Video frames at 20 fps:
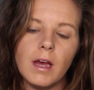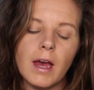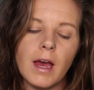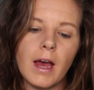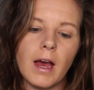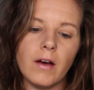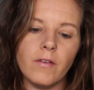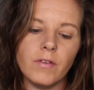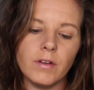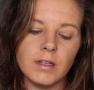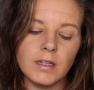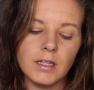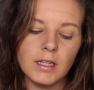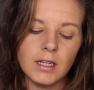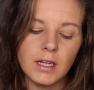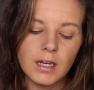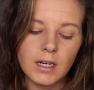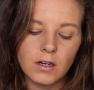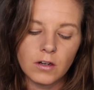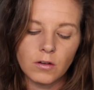have they're
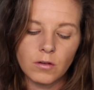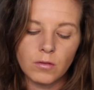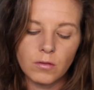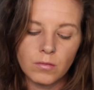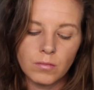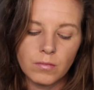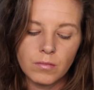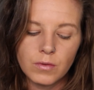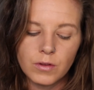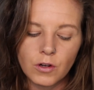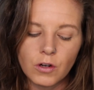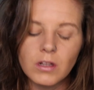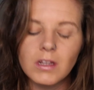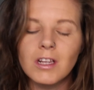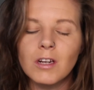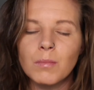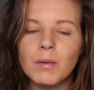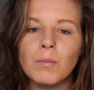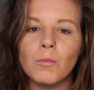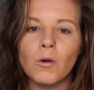a
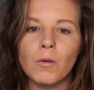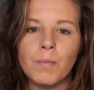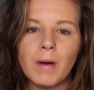little bit more